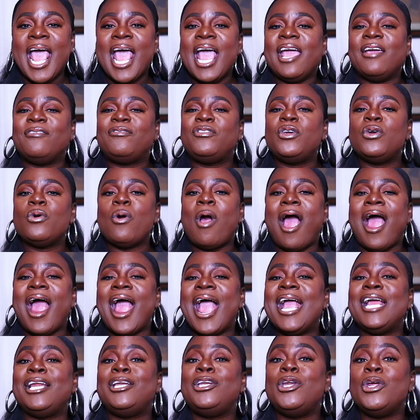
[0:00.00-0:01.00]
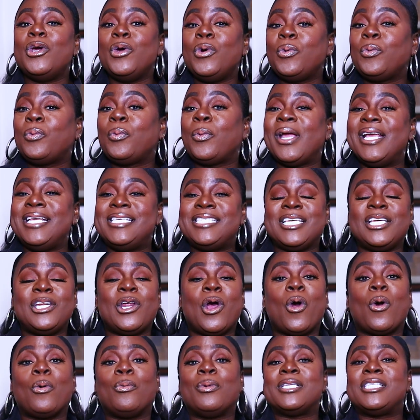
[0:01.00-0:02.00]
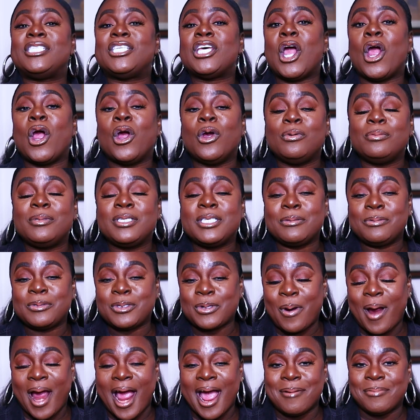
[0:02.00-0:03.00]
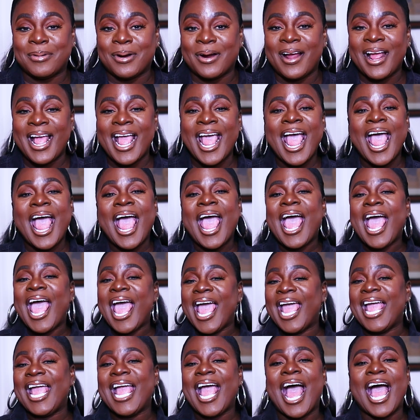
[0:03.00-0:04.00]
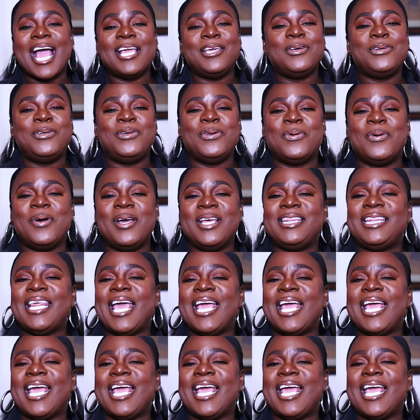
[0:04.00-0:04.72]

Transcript: If you are a new, recent, or return subscriber, hey, how you doing?